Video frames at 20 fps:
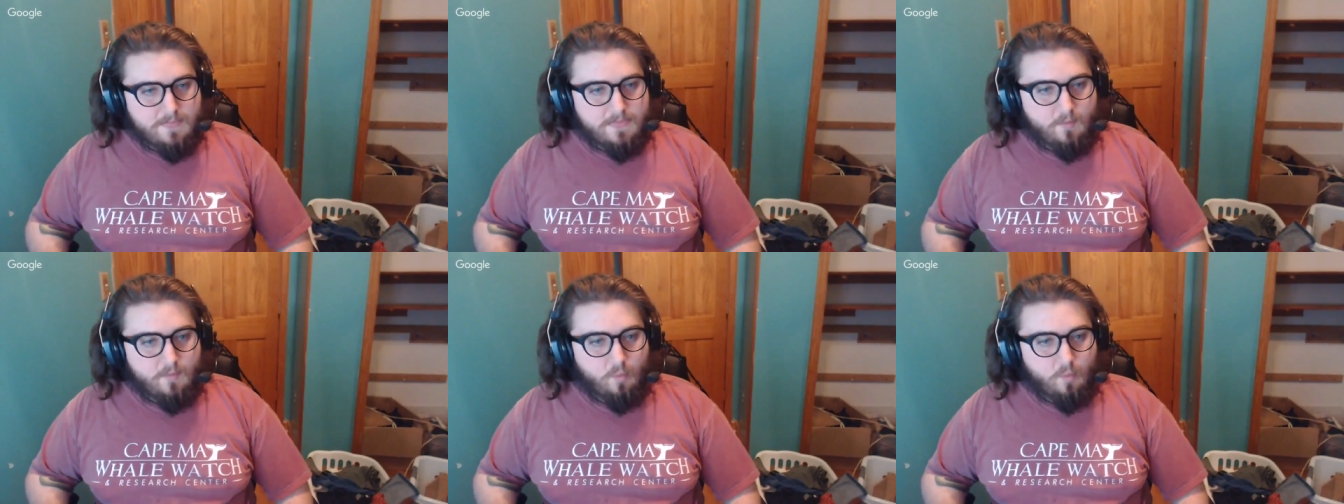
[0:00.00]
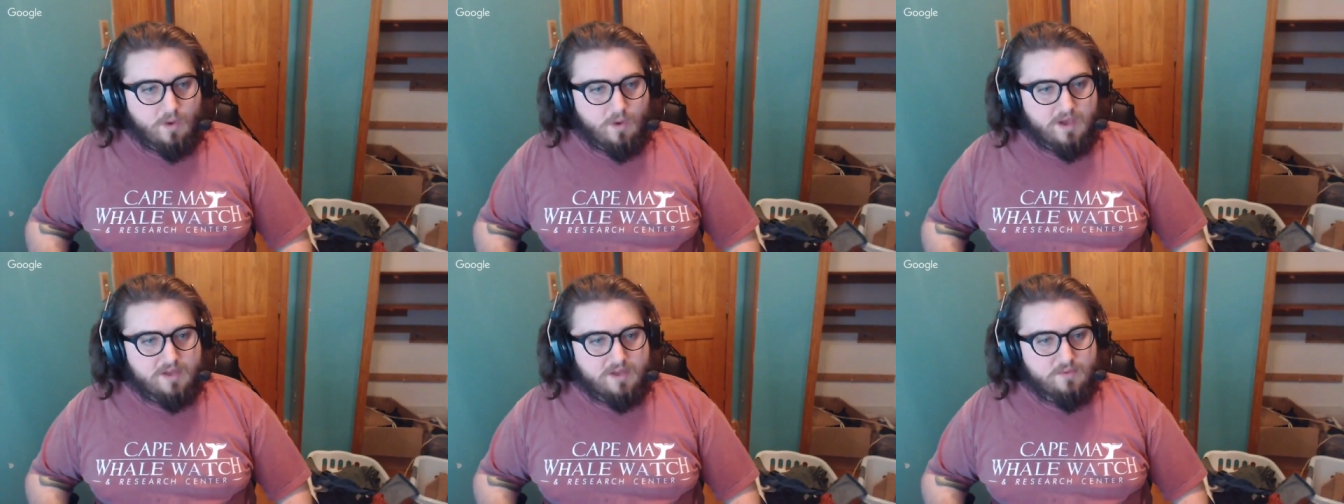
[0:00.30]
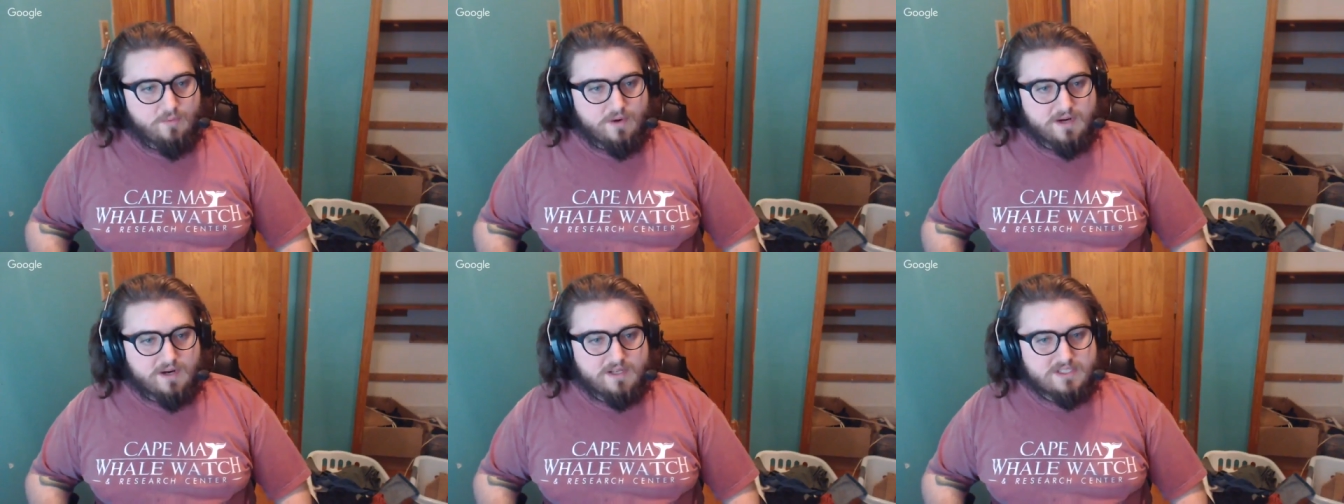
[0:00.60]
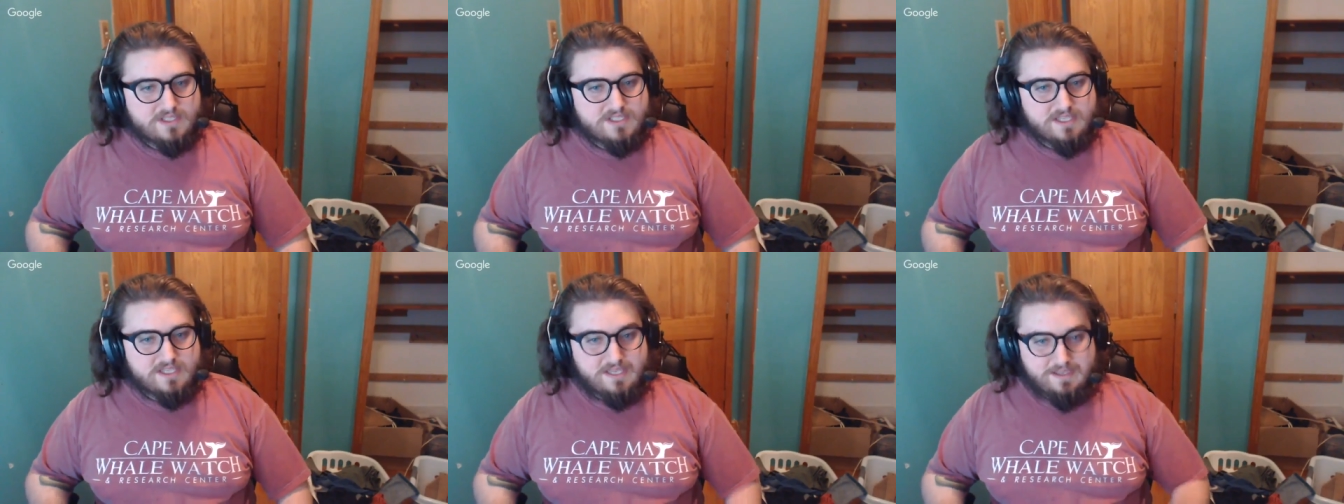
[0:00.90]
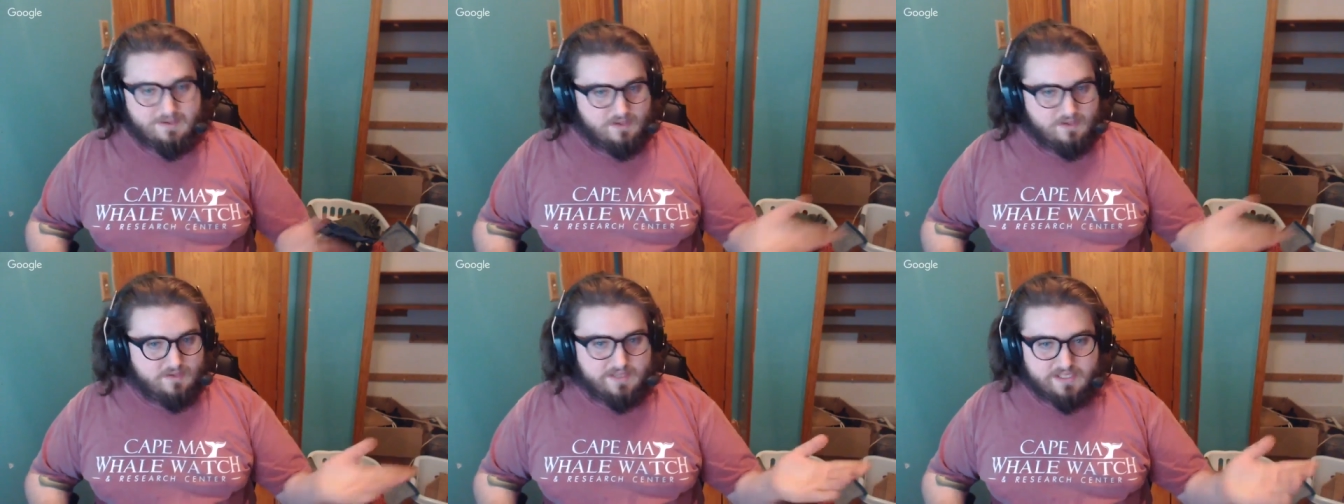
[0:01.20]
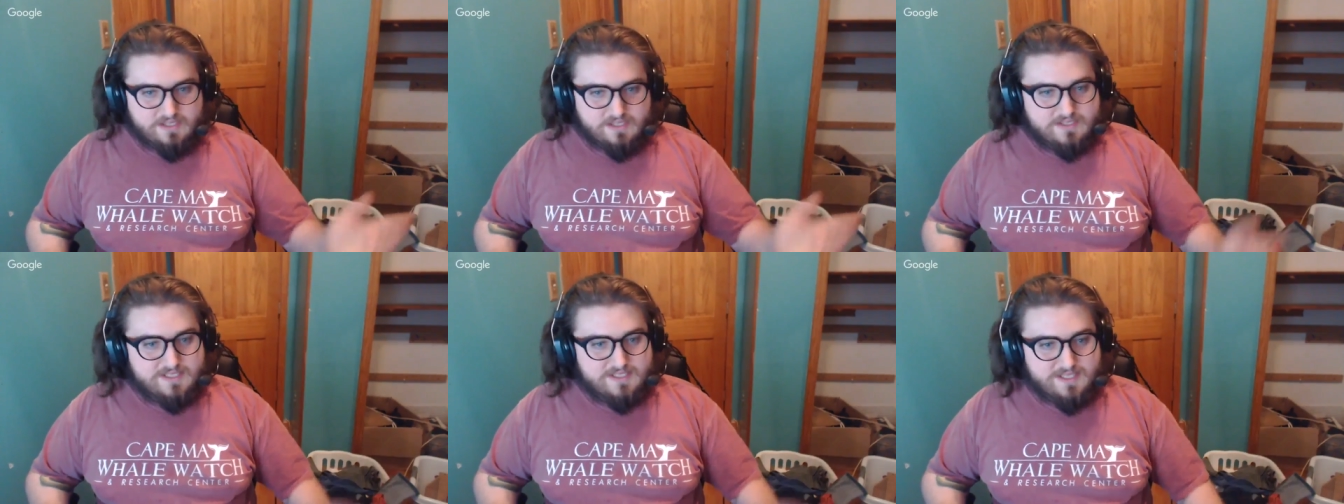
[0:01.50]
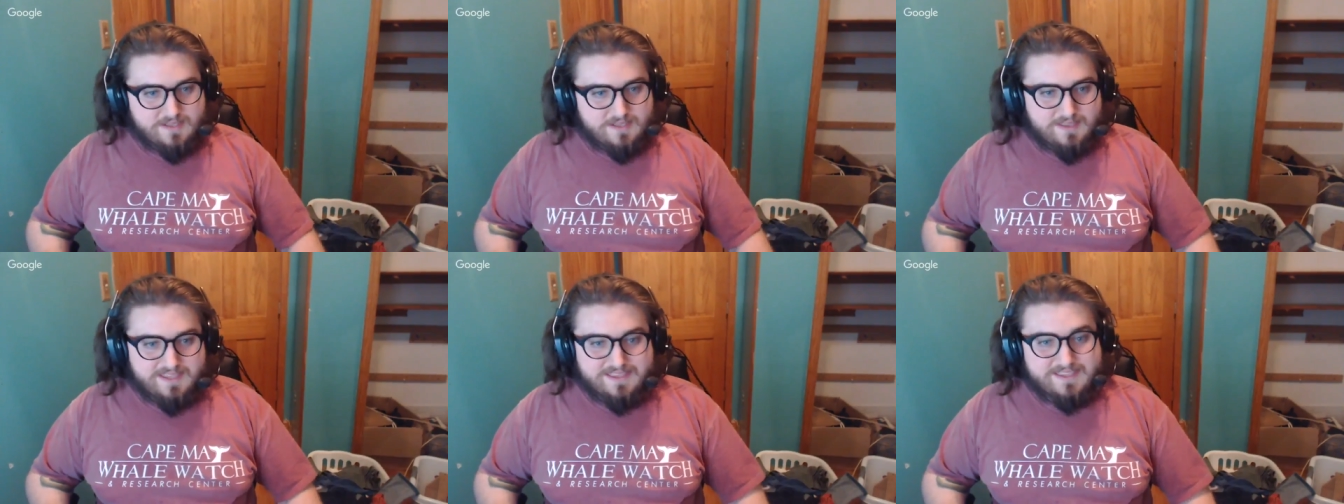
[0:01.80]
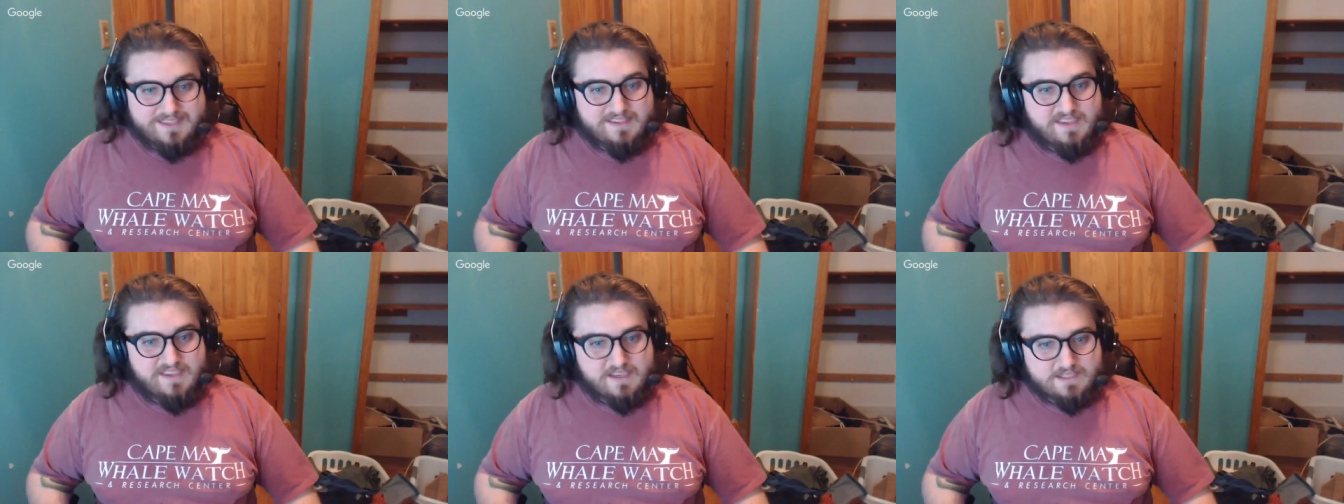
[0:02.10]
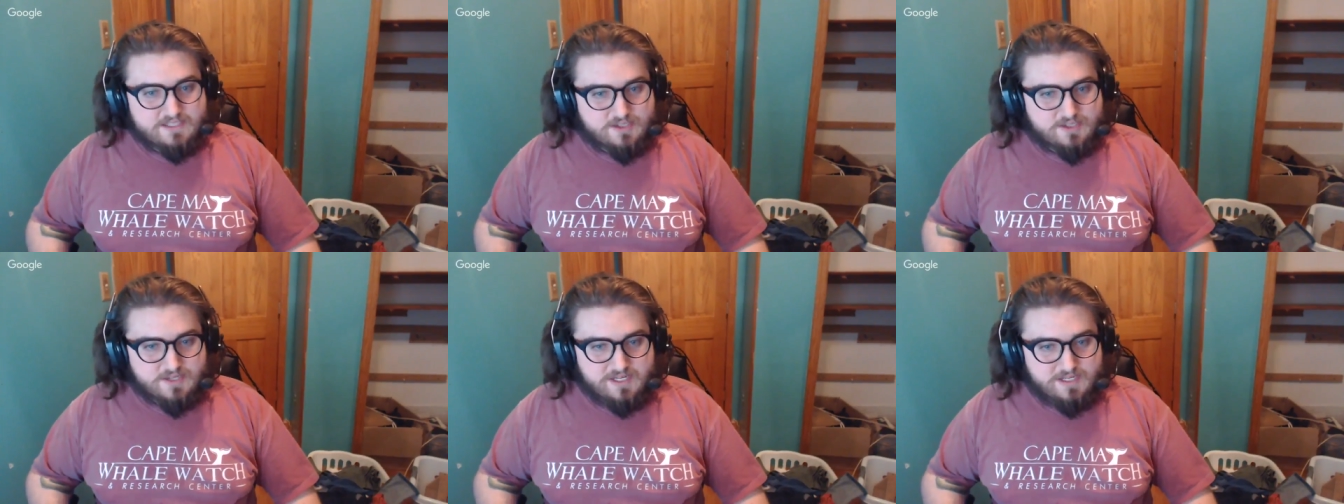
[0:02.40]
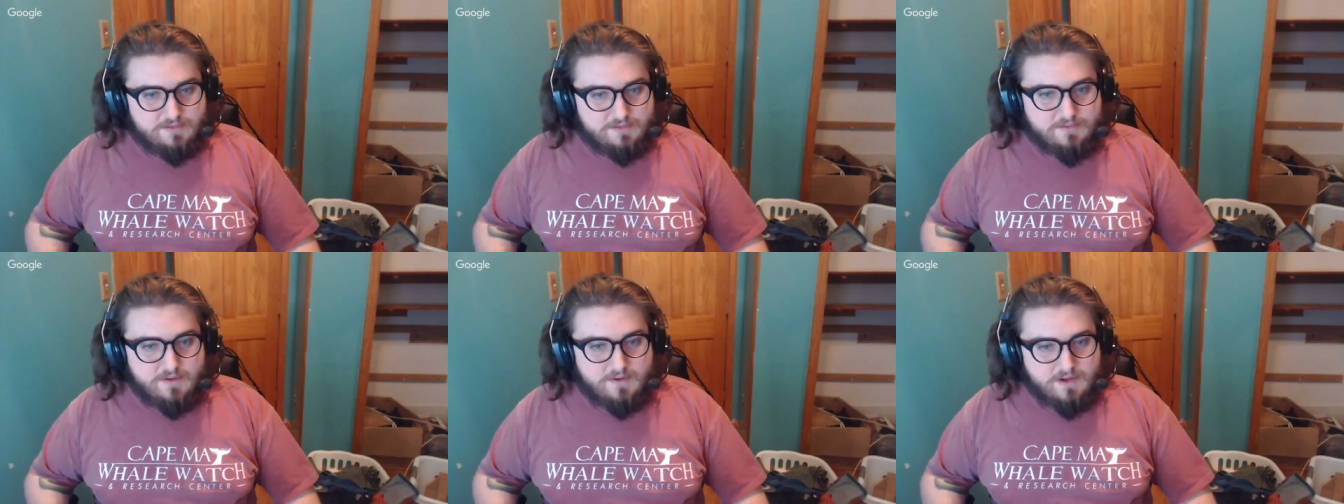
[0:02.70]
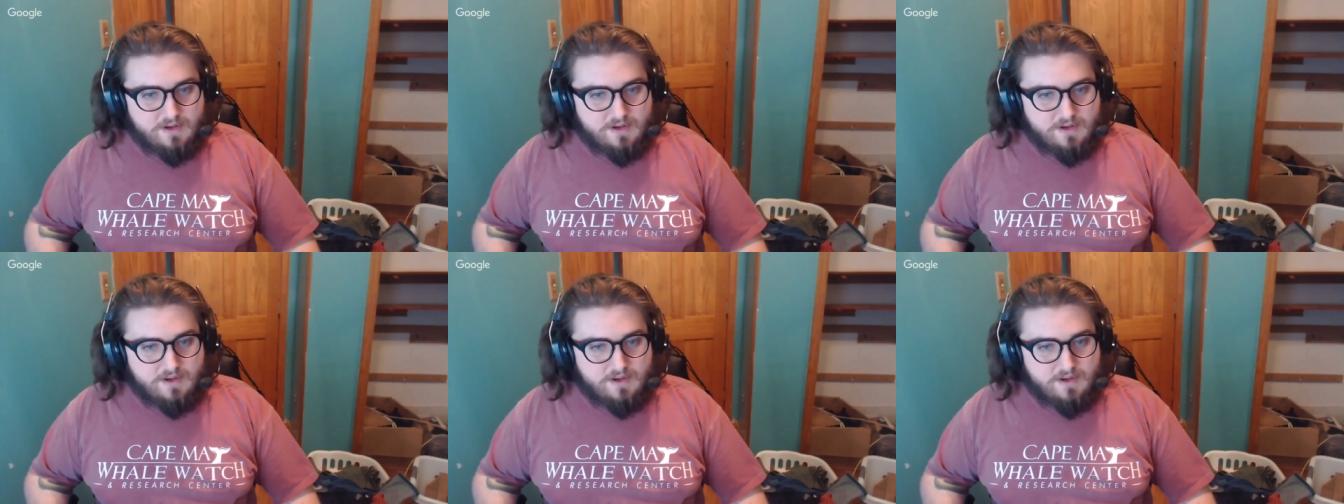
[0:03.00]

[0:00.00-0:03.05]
One where it's like, like you said, like the tech screen,